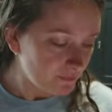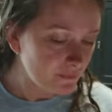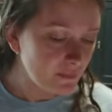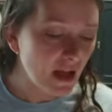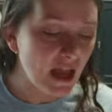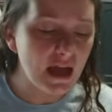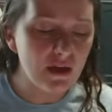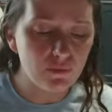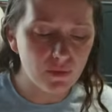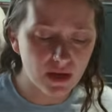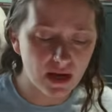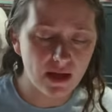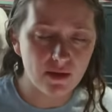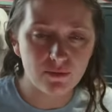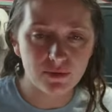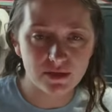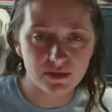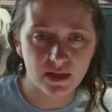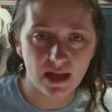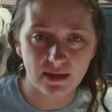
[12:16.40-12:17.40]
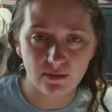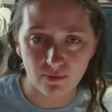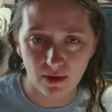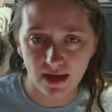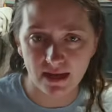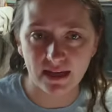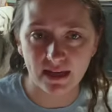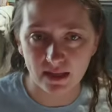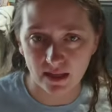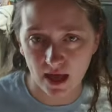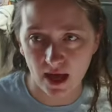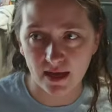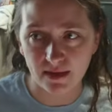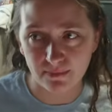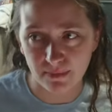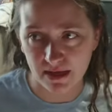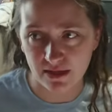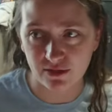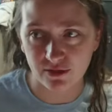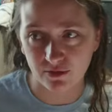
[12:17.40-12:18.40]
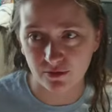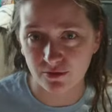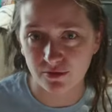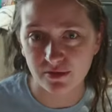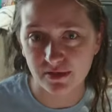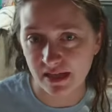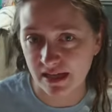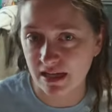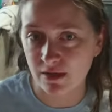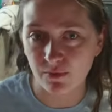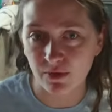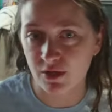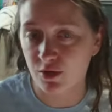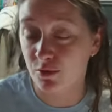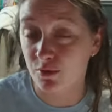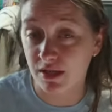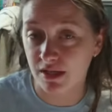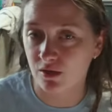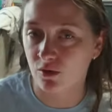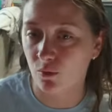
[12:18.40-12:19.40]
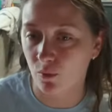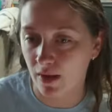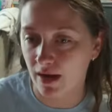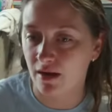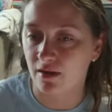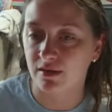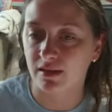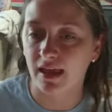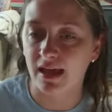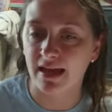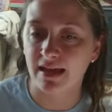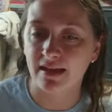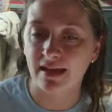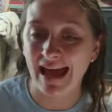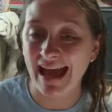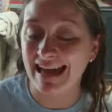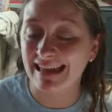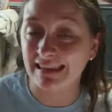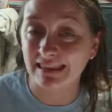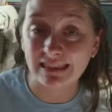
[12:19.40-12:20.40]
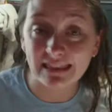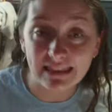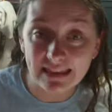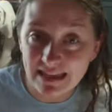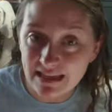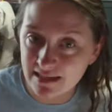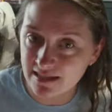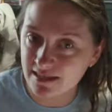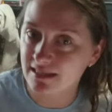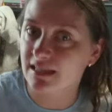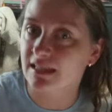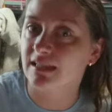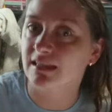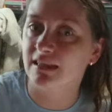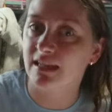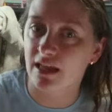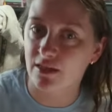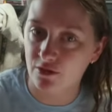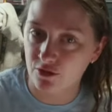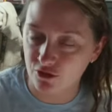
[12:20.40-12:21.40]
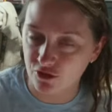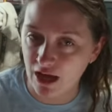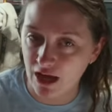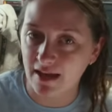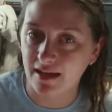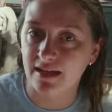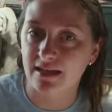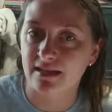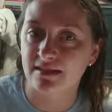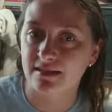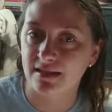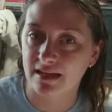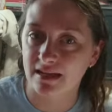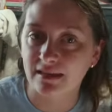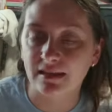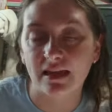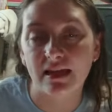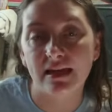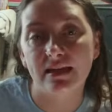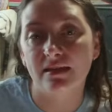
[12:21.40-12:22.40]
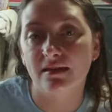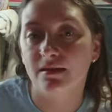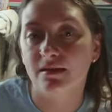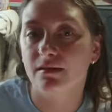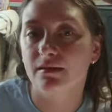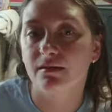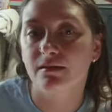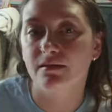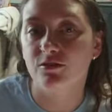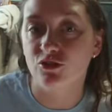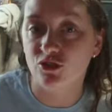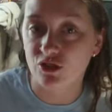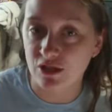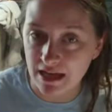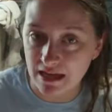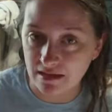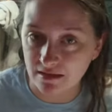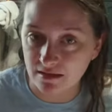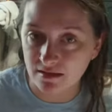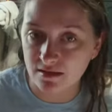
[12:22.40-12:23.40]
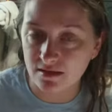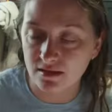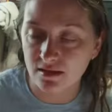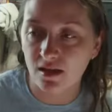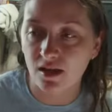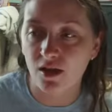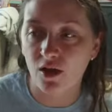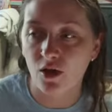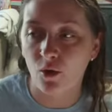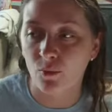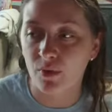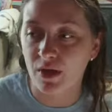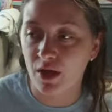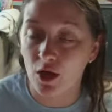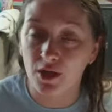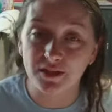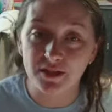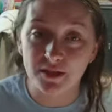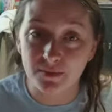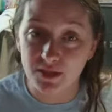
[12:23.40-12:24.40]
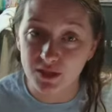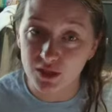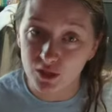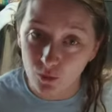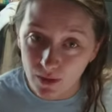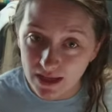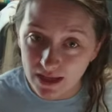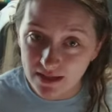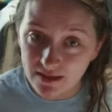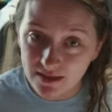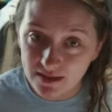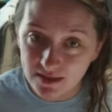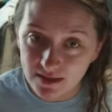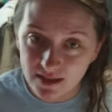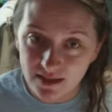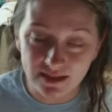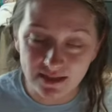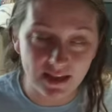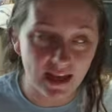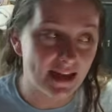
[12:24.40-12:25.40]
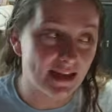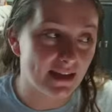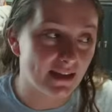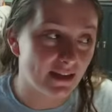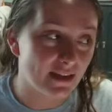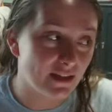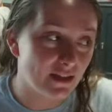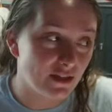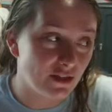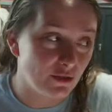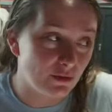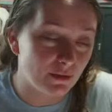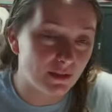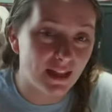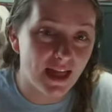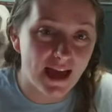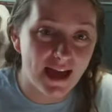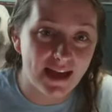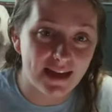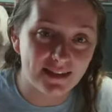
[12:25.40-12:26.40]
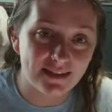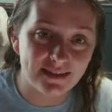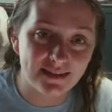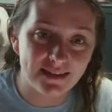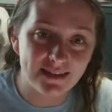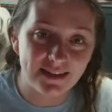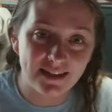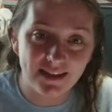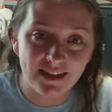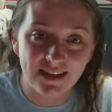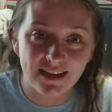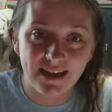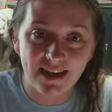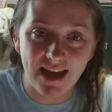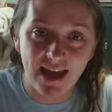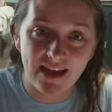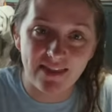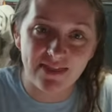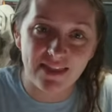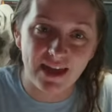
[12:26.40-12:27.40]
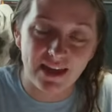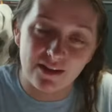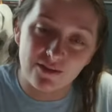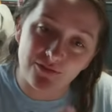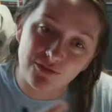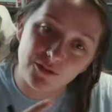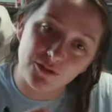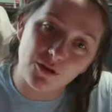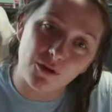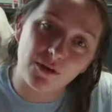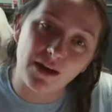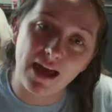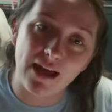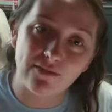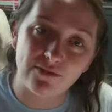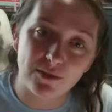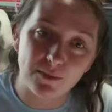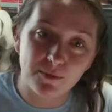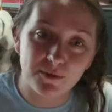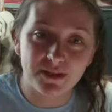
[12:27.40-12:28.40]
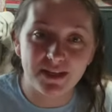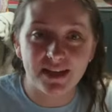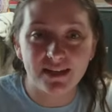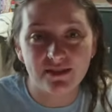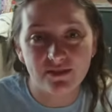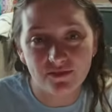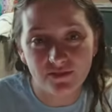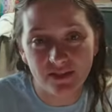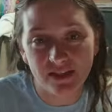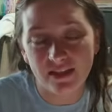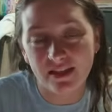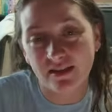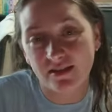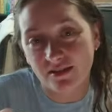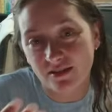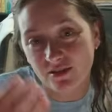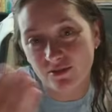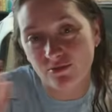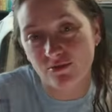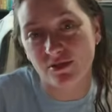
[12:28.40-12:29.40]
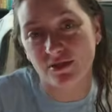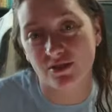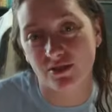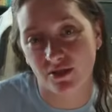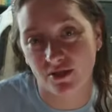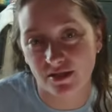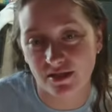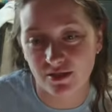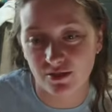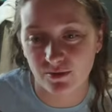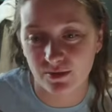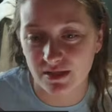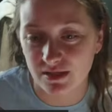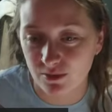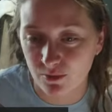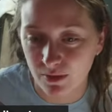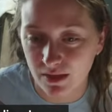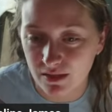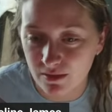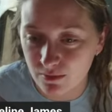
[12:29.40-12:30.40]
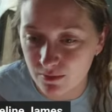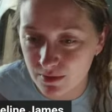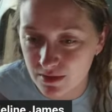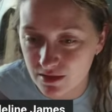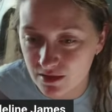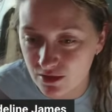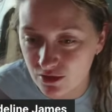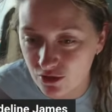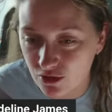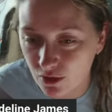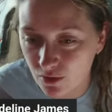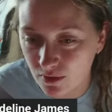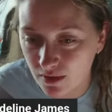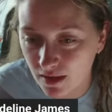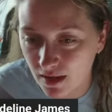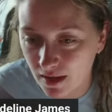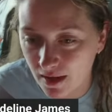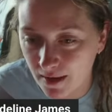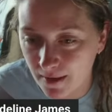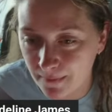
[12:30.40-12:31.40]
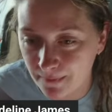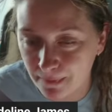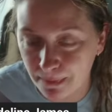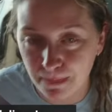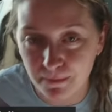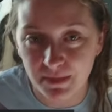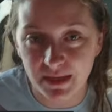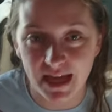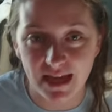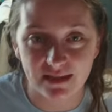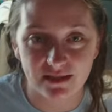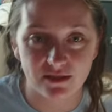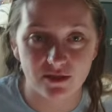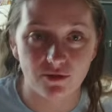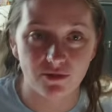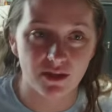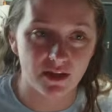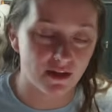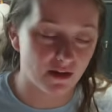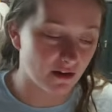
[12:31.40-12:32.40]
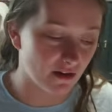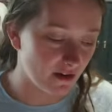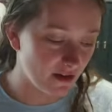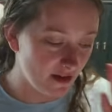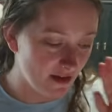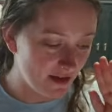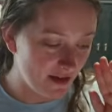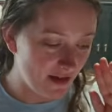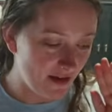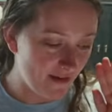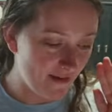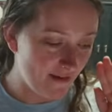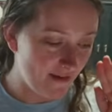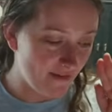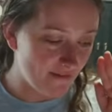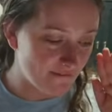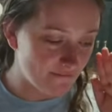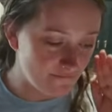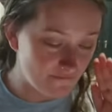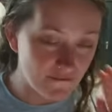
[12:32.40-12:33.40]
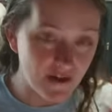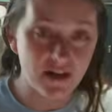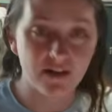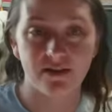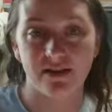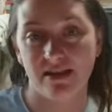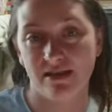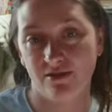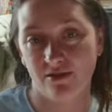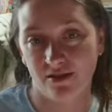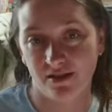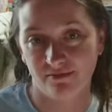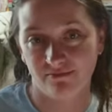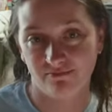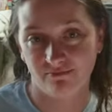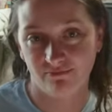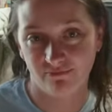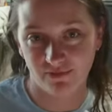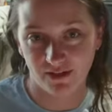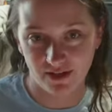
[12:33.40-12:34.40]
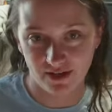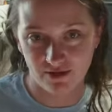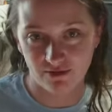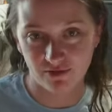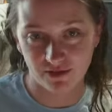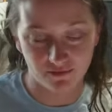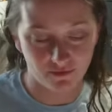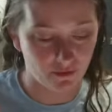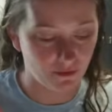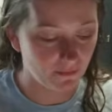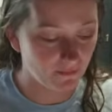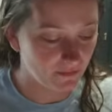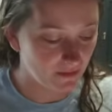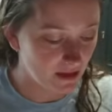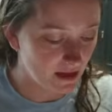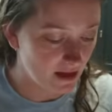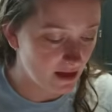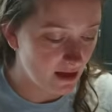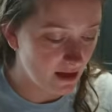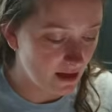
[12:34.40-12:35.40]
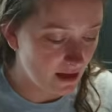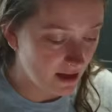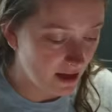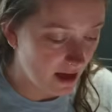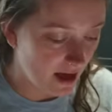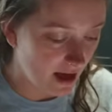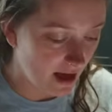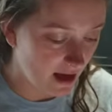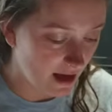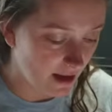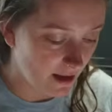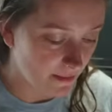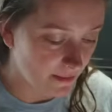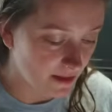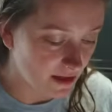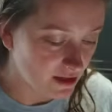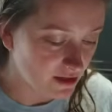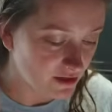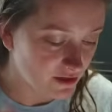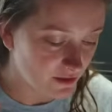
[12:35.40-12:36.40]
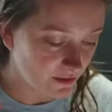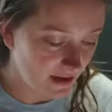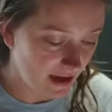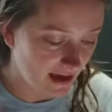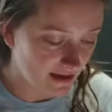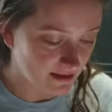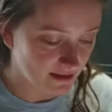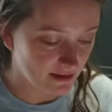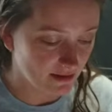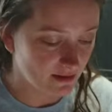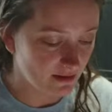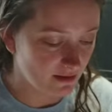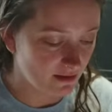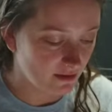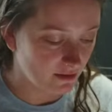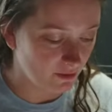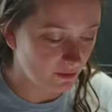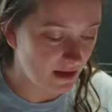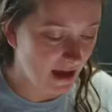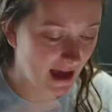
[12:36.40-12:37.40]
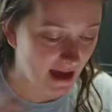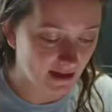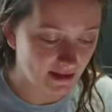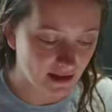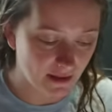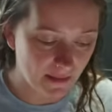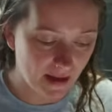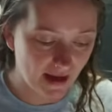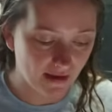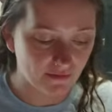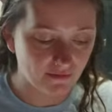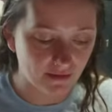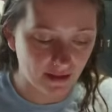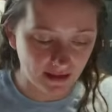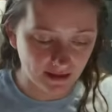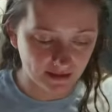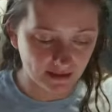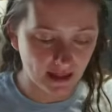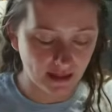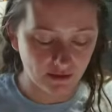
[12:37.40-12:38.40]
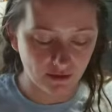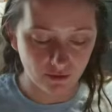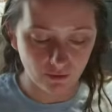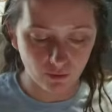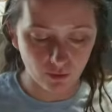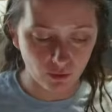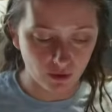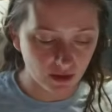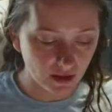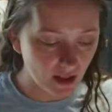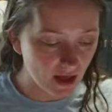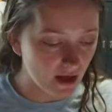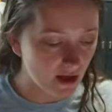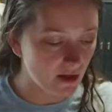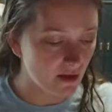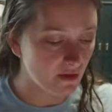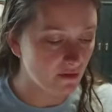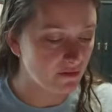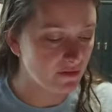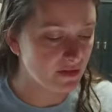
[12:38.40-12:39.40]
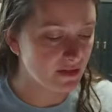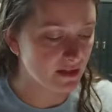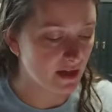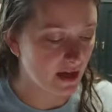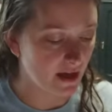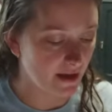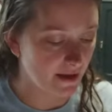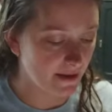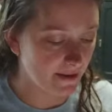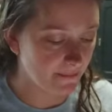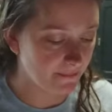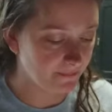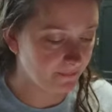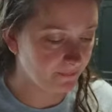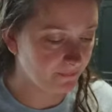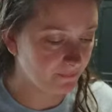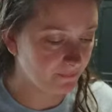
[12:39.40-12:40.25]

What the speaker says: And when I was like riding a lot in my circles, anyone who didn't wear like at least leather jackets and like jeans, we called them squids because like you land and then if you don't have the protective gear, you just turn into a squid was the joke. But yes, no, they are very good, very useful. So yes, we had them have like leather wool gloves. And